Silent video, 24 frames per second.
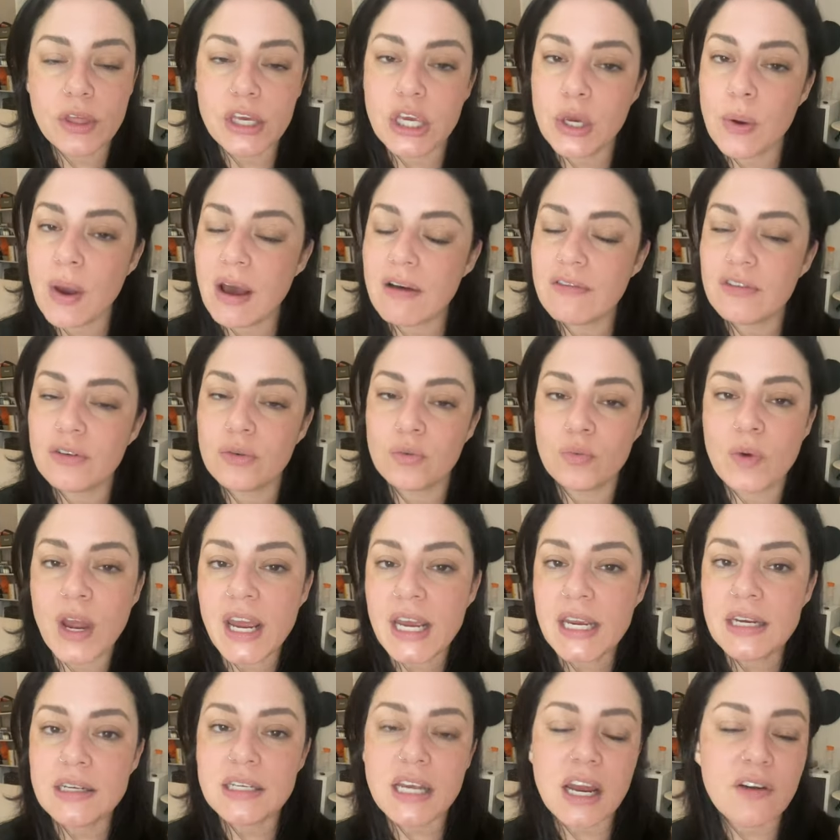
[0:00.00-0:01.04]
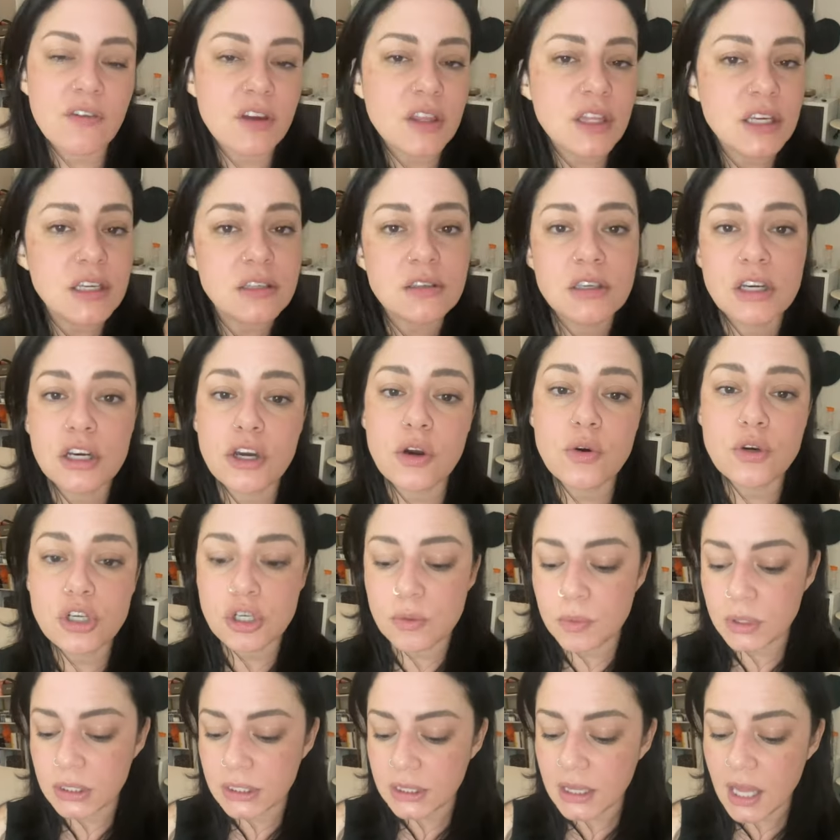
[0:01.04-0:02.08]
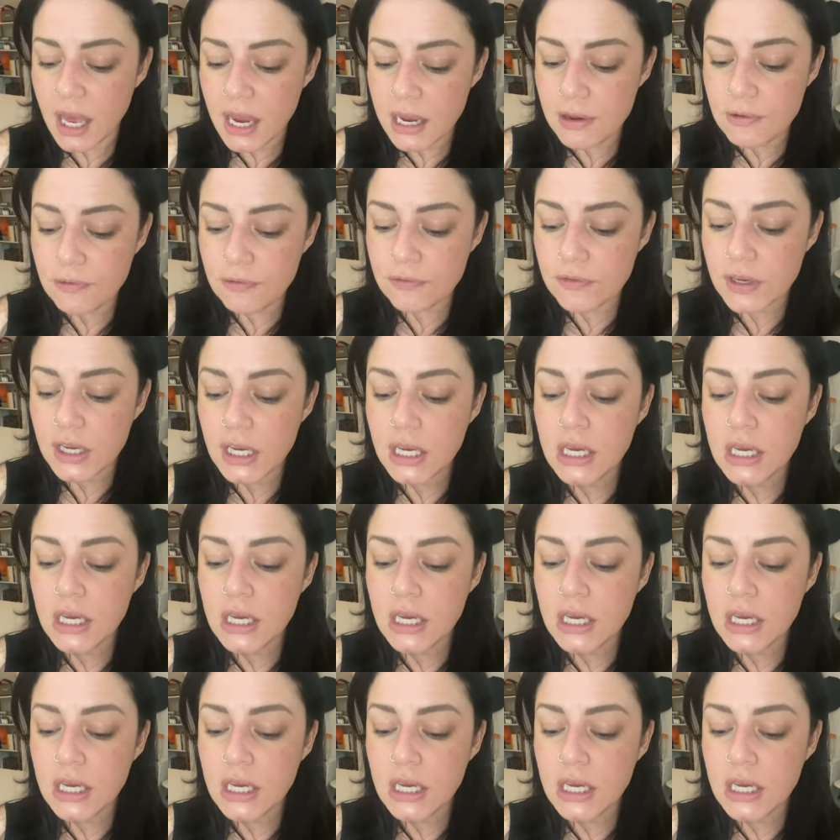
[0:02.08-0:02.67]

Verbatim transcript: you have a right everything is negotiable in life